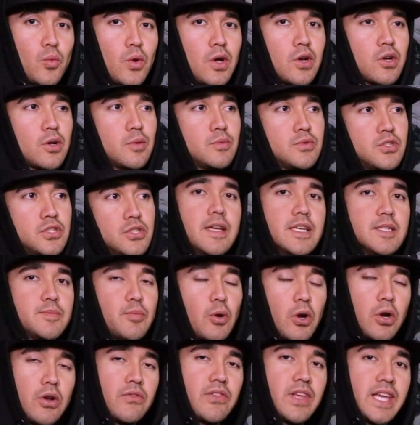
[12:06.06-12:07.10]
welcome to as
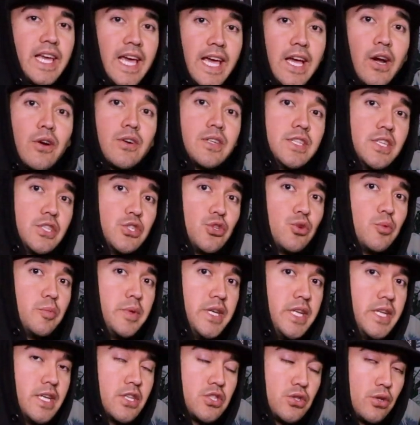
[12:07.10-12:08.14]
part of the KR Digital
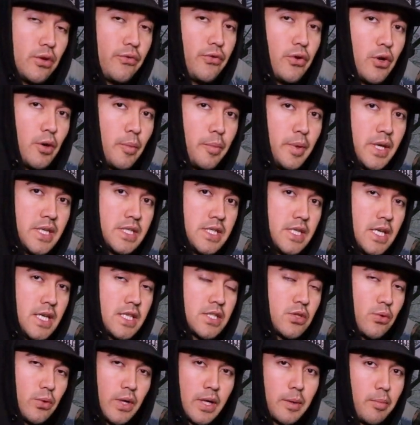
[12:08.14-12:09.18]
Media. So if you're a
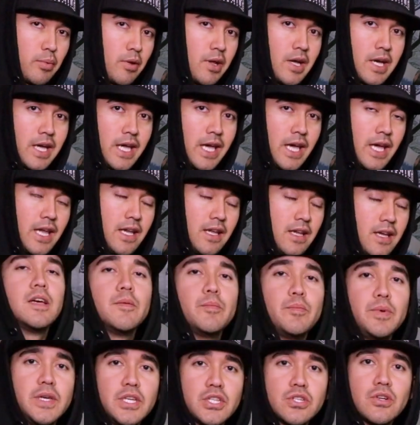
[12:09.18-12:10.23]
business, quick
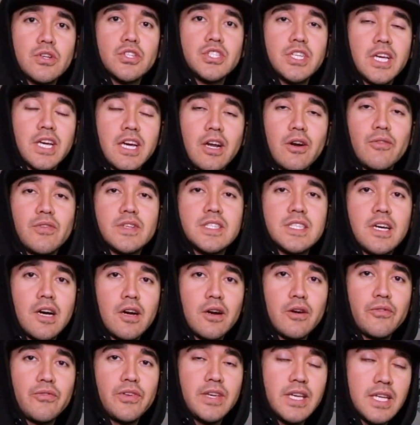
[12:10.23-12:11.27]
plug-in, be sure and check out our
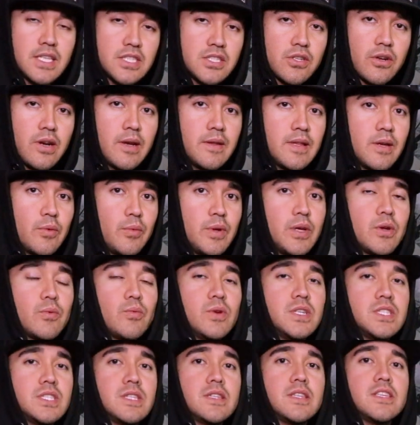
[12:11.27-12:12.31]
photography Instagram that we
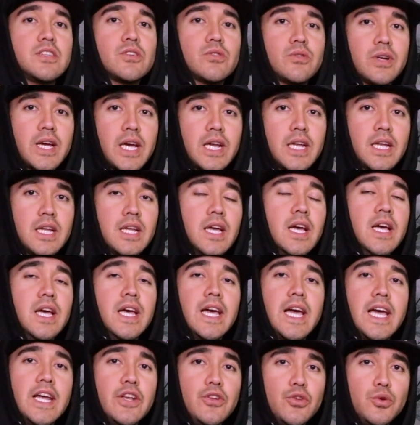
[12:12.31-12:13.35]
recently created
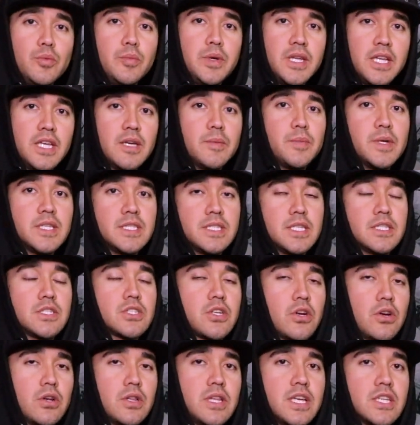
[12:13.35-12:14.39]
a new media business.
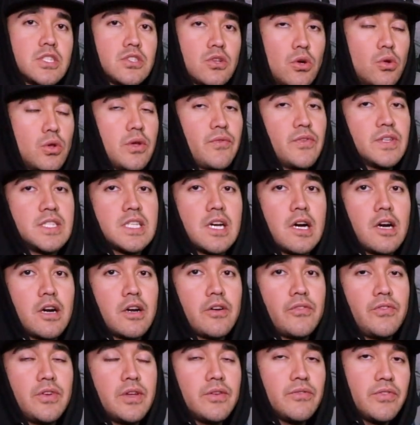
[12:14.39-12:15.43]
Currently it's only
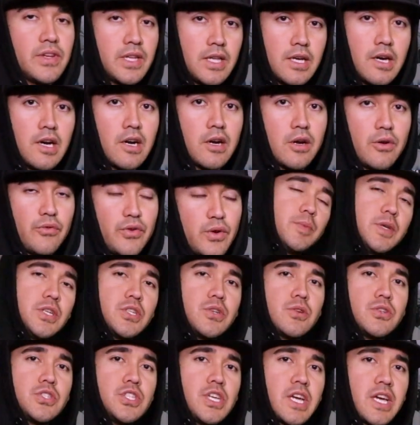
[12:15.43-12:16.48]
photography and videography. Be
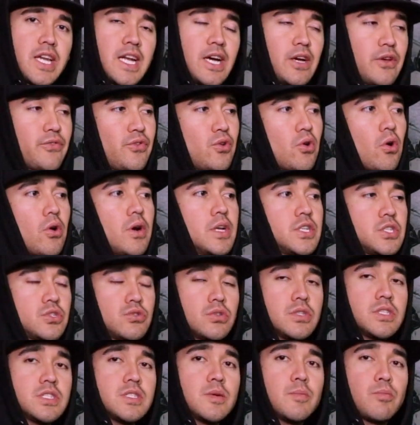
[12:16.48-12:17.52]
sure and check it out. If you are
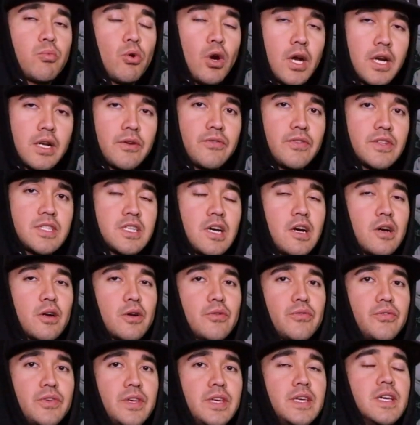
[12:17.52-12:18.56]
interested in some product
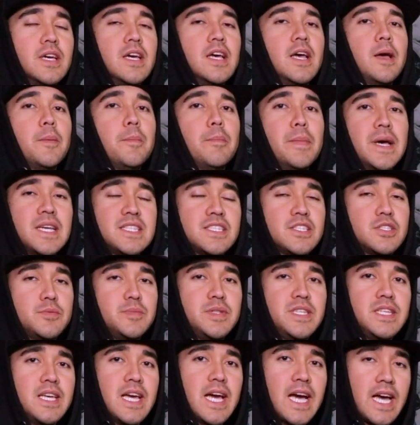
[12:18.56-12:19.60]
photography, message
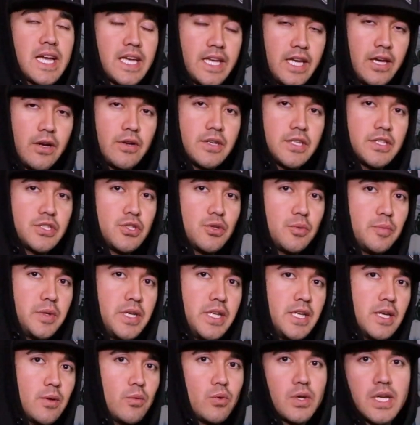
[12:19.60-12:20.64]
me at KR Digital
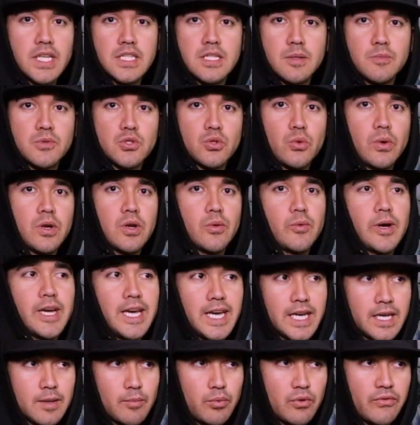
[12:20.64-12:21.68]
Media and we'll get some squared
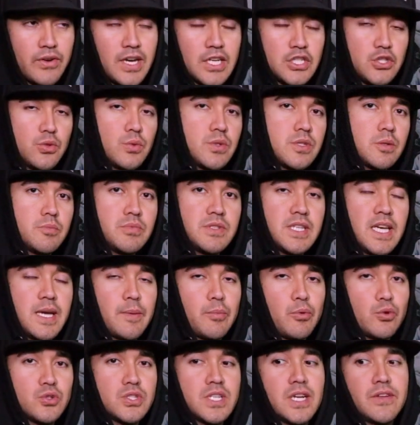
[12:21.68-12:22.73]
away. I can provide you with some
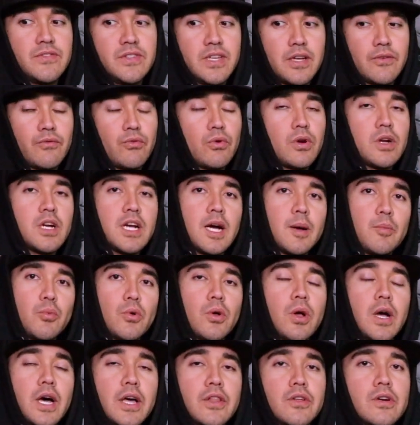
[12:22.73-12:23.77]
samples that I've done for a
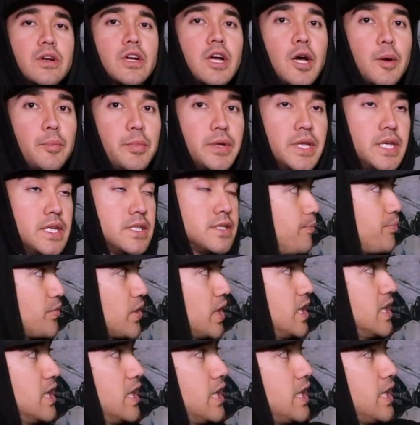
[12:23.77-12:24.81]
couple other companies.
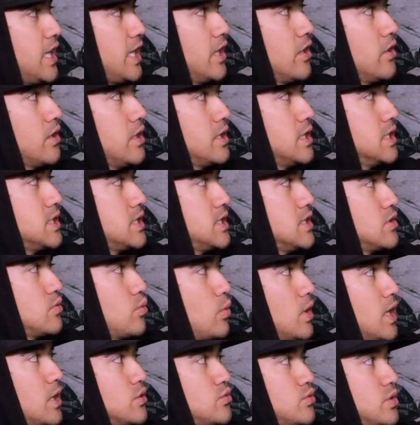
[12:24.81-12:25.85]
And then here, this is
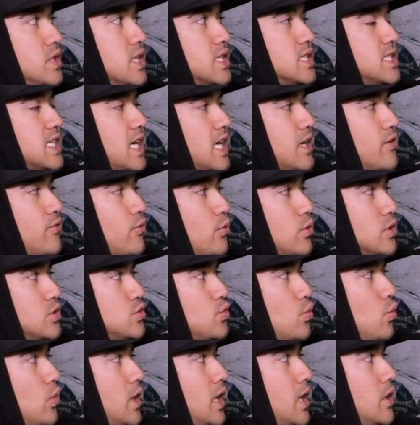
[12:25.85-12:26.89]
what I was really excited for
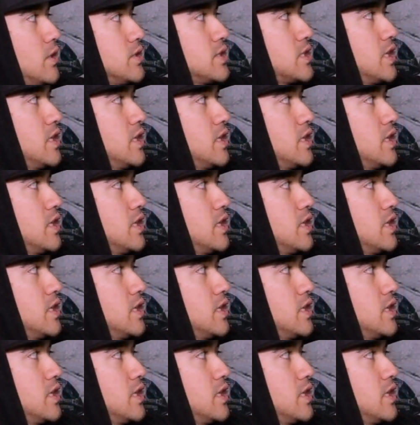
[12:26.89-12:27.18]
as well. It's